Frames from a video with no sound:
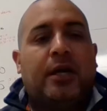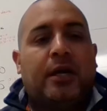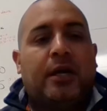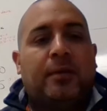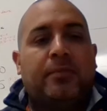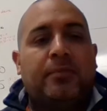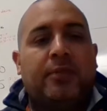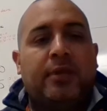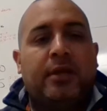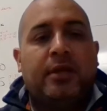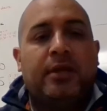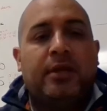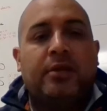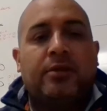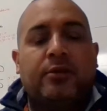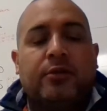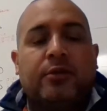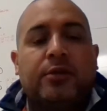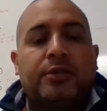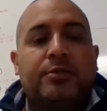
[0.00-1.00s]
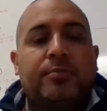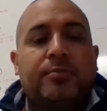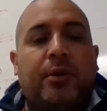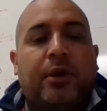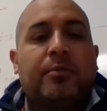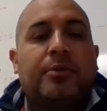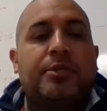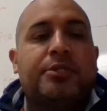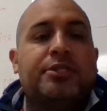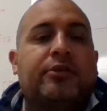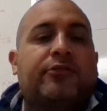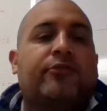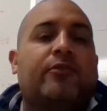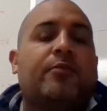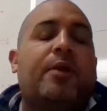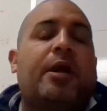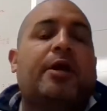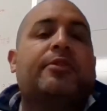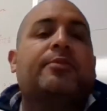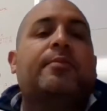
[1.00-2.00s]
I'm the current department chair for
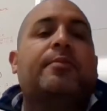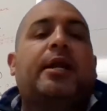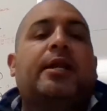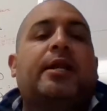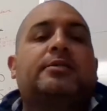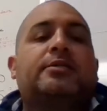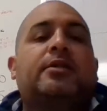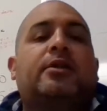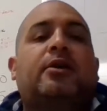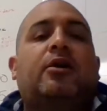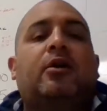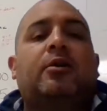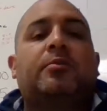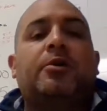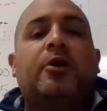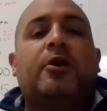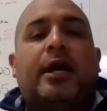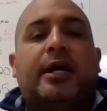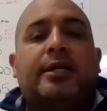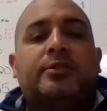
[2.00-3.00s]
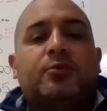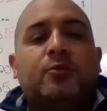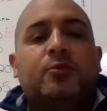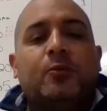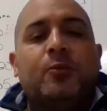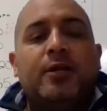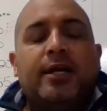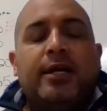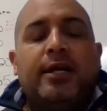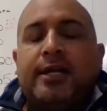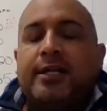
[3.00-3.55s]
mathematics at Armijo High School.